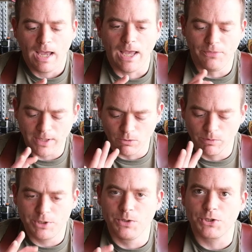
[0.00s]
and then
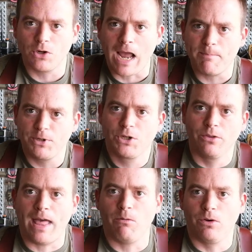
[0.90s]
reduce your aperture,
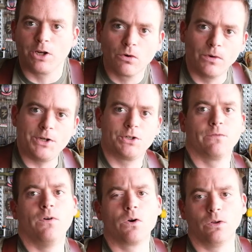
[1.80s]
that will increase your
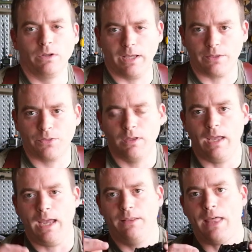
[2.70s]
focal length
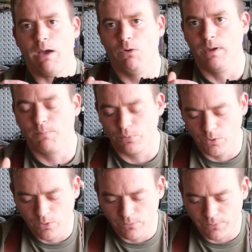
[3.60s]
and that will
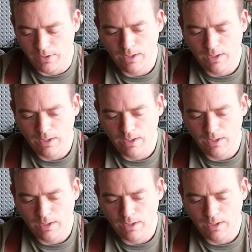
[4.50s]
improve